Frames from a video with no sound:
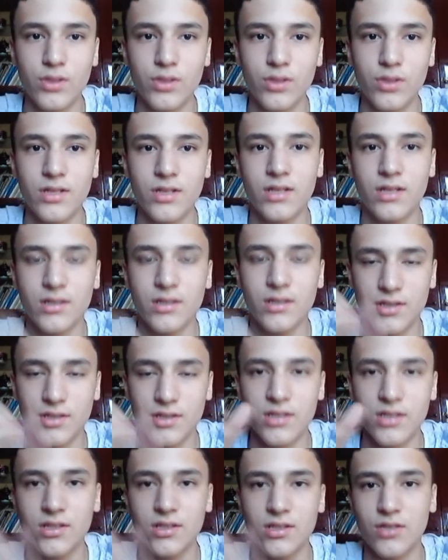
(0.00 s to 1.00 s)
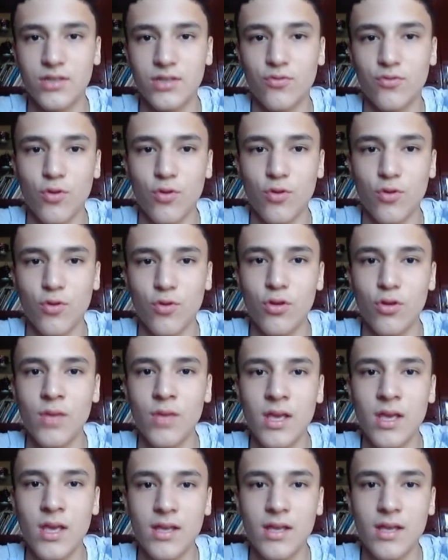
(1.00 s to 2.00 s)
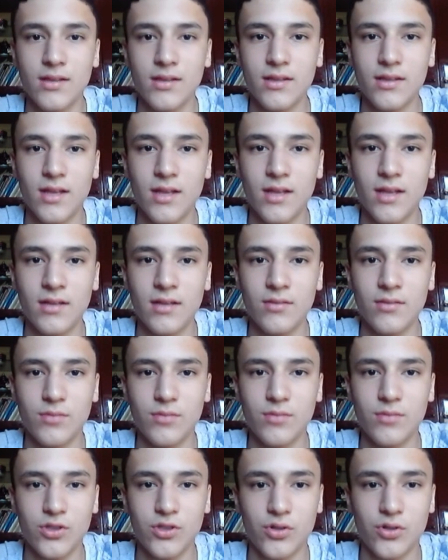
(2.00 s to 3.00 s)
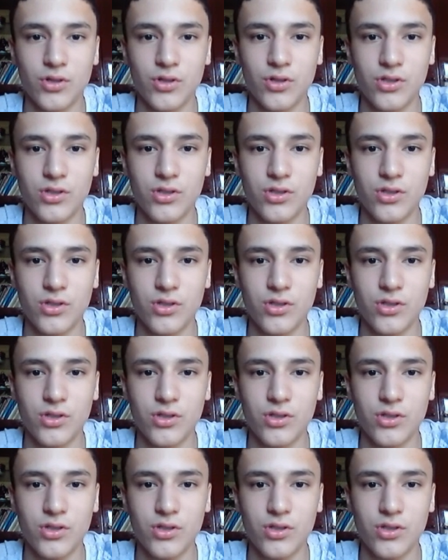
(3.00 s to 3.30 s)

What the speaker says: and the change in volume, then measure it.